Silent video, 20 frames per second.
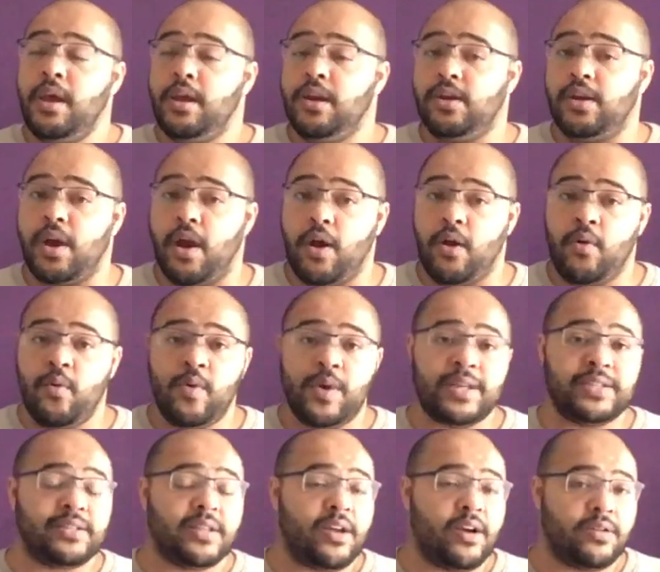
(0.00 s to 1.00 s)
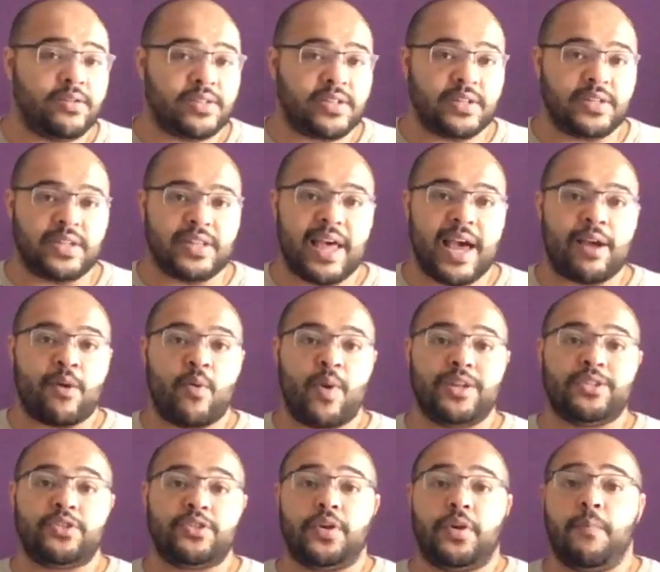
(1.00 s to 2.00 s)
No is the answer to that
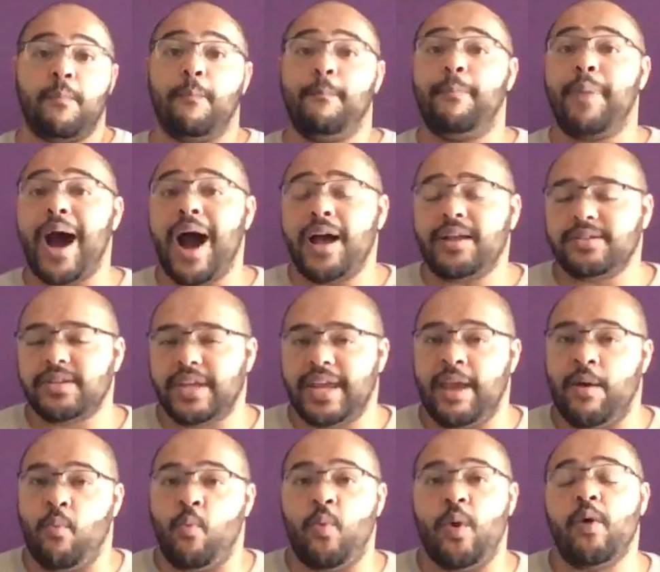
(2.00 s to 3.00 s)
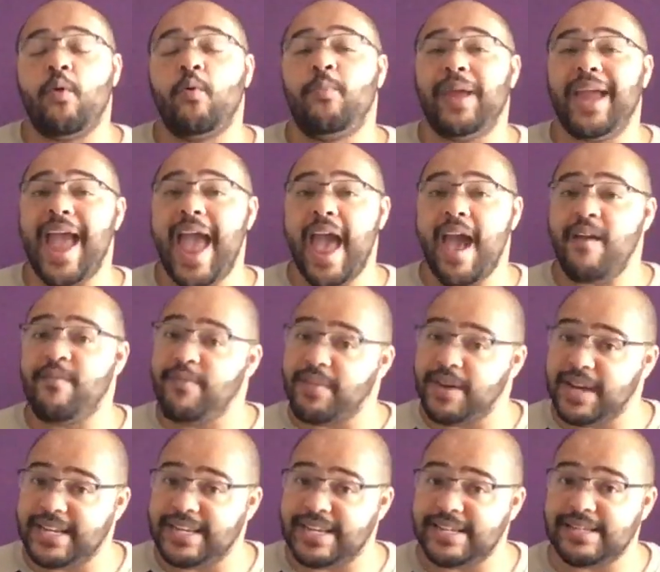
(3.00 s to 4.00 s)
question, but it will be
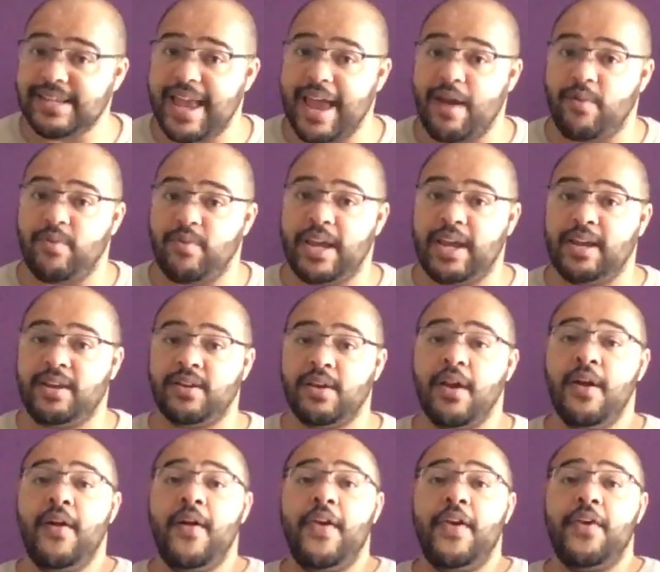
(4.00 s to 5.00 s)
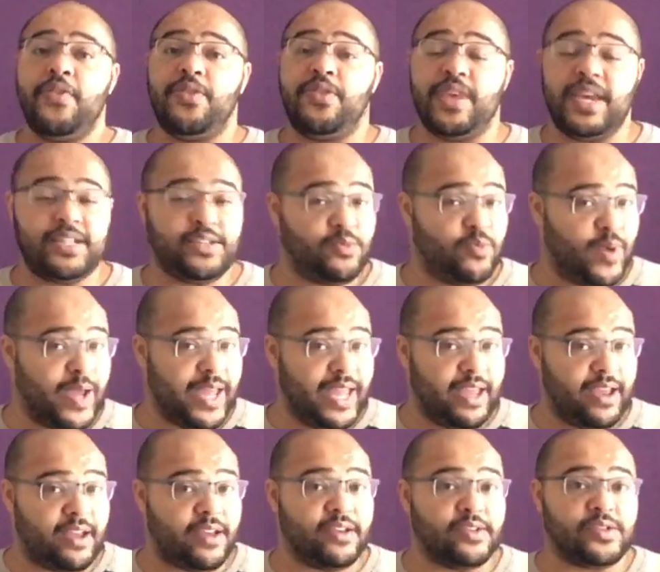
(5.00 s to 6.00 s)
heavily discounted this
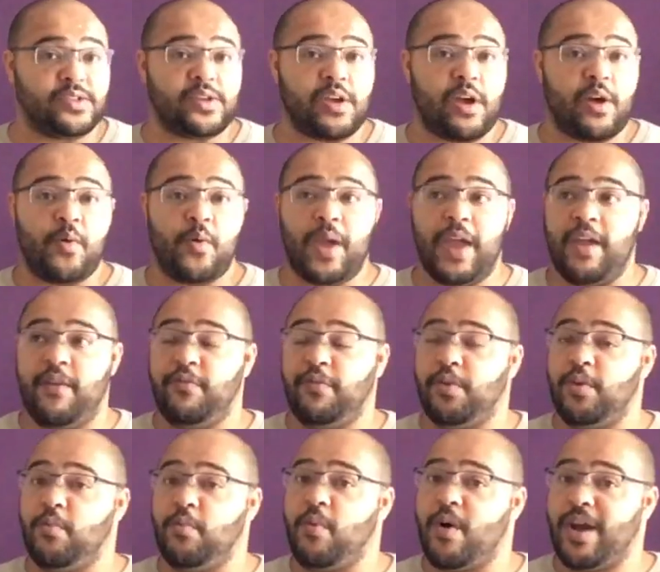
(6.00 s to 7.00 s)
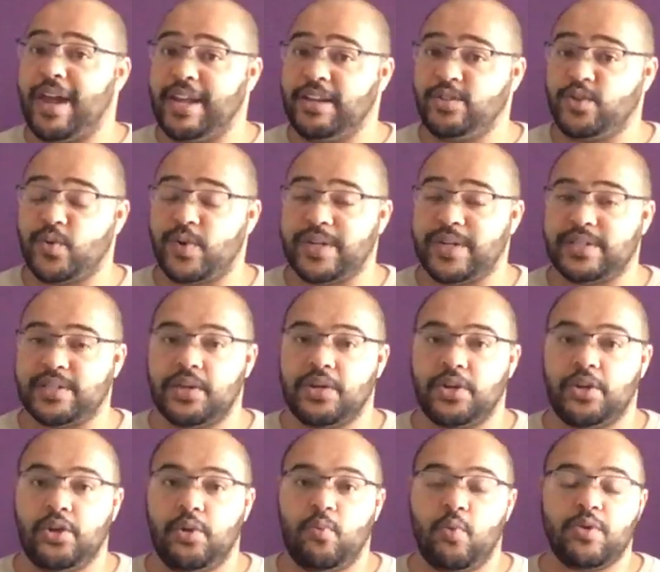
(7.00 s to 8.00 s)
week. So if you are interested
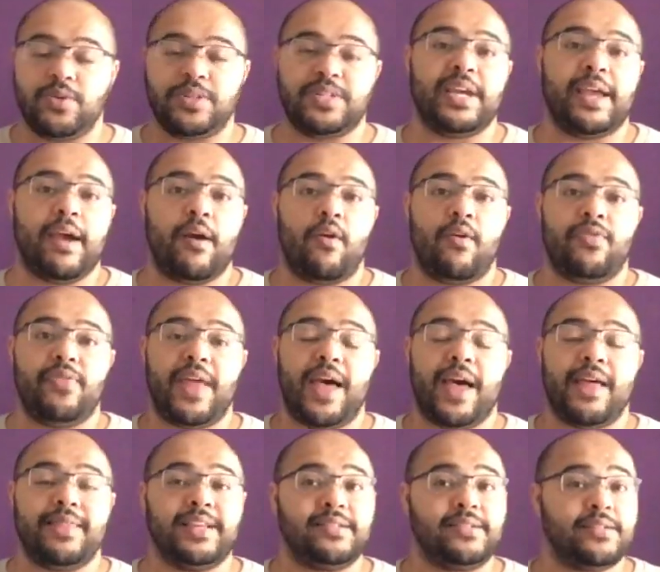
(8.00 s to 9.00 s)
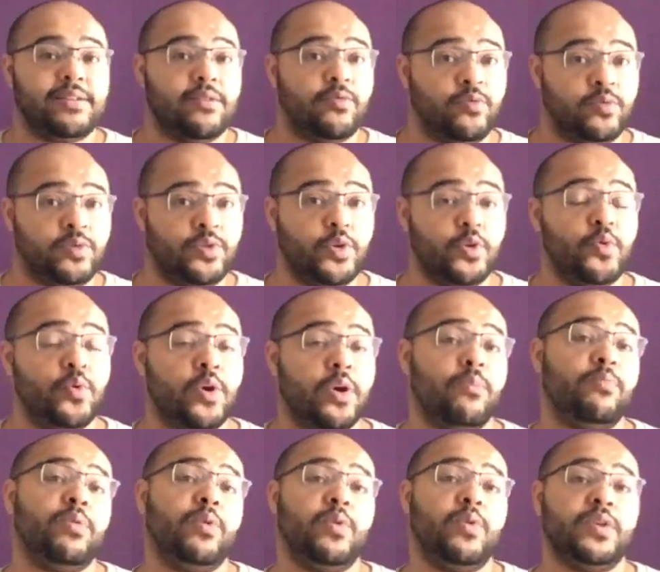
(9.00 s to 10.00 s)
and you want to get on that, there's still two
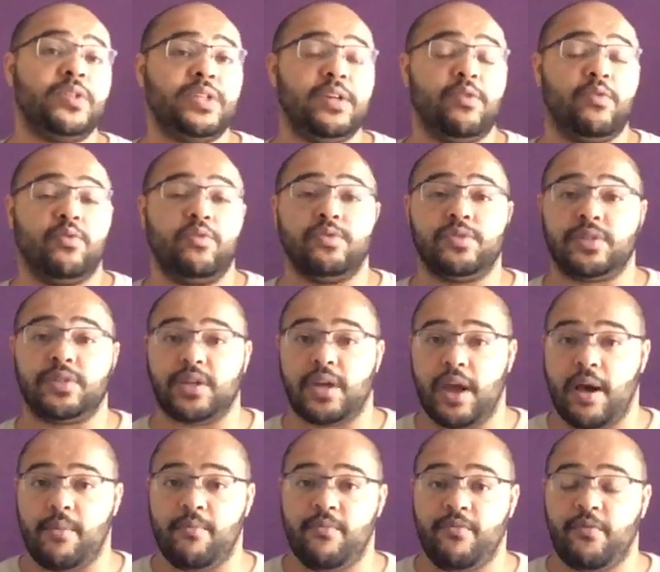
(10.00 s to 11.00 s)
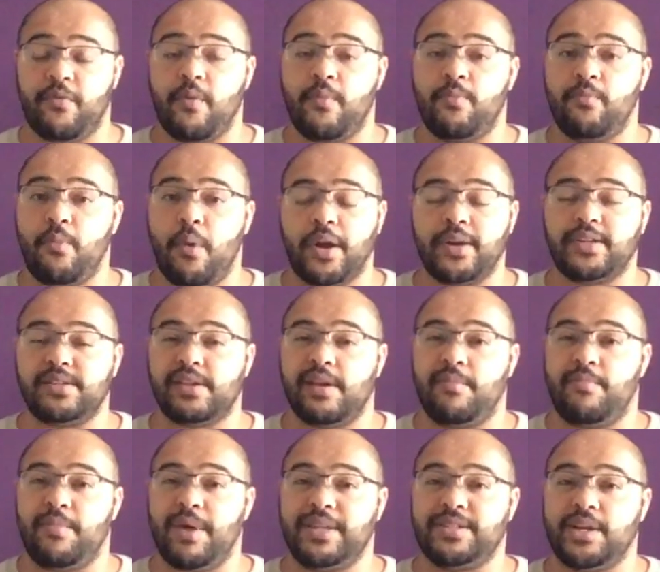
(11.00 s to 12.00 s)
community calls to come from
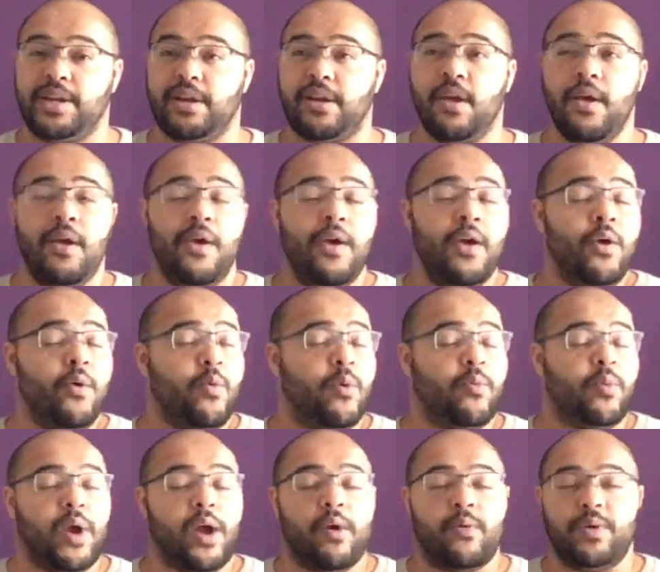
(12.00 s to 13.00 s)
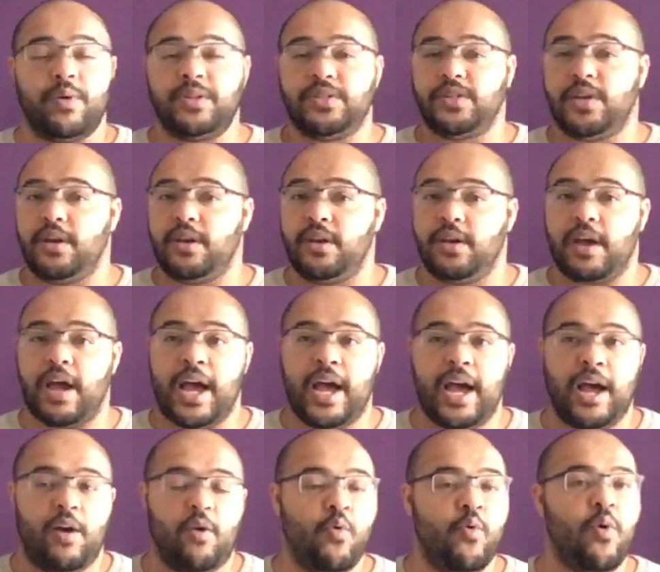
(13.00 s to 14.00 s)
Mindset Magic where we go into
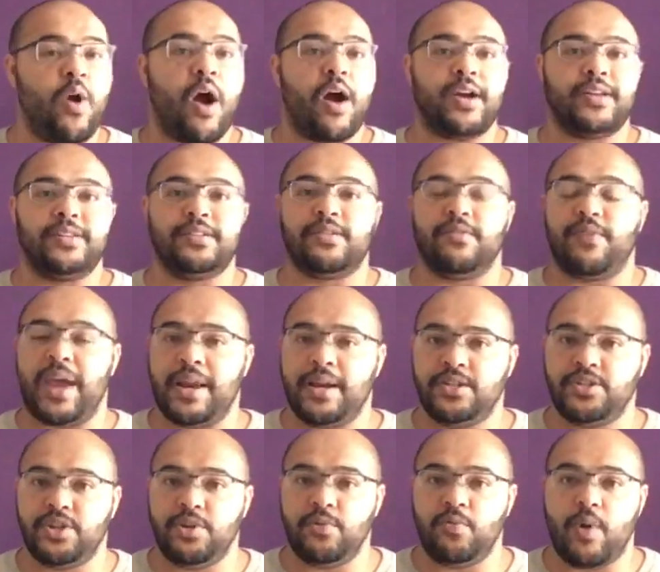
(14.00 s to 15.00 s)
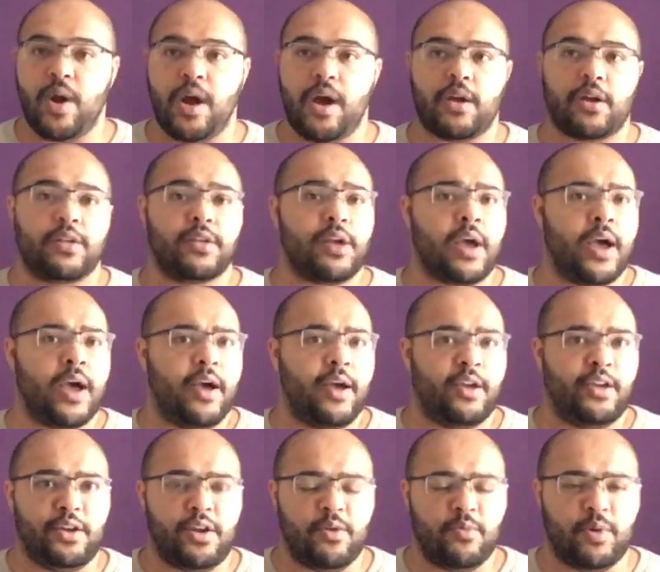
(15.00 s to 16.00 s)
uh, all kinds of energy energy work. Uh,
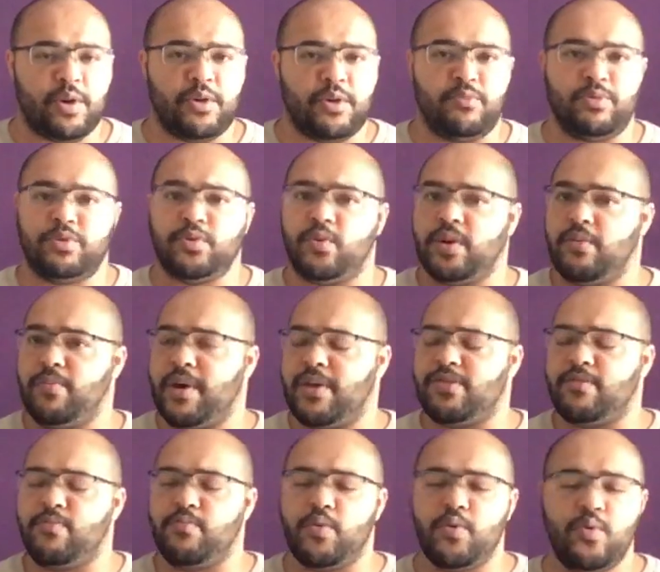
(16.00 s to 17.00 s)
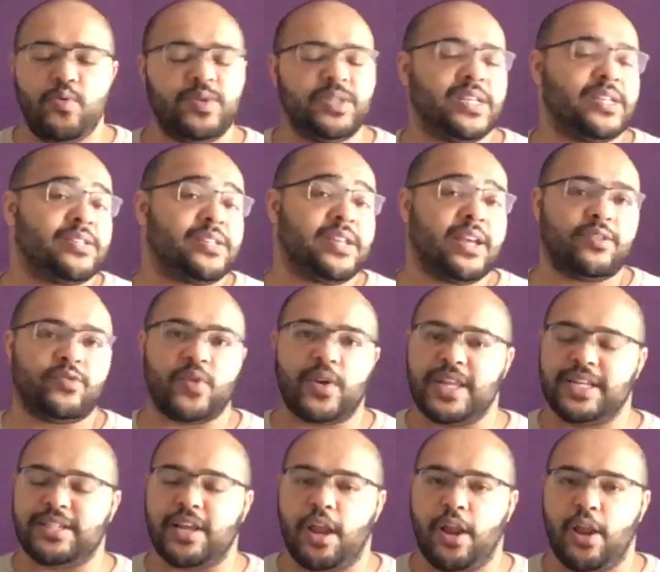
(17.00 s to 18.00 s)
you know, we're going to be talking about the moons, etc.
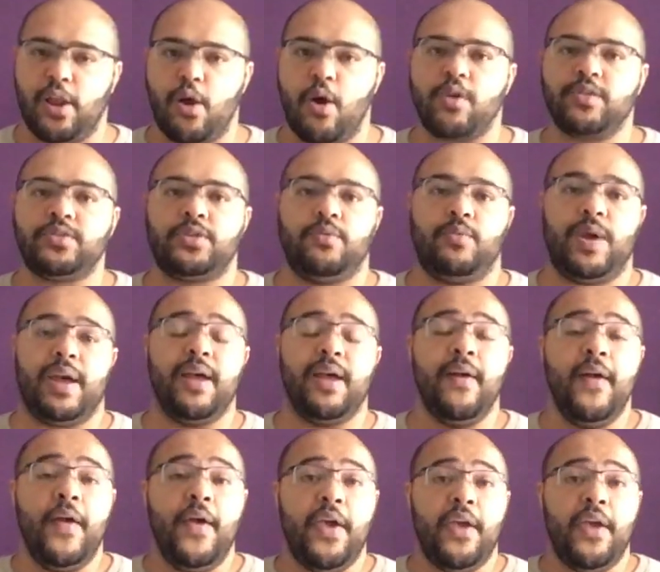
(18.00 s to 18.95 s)
There's a lot to it.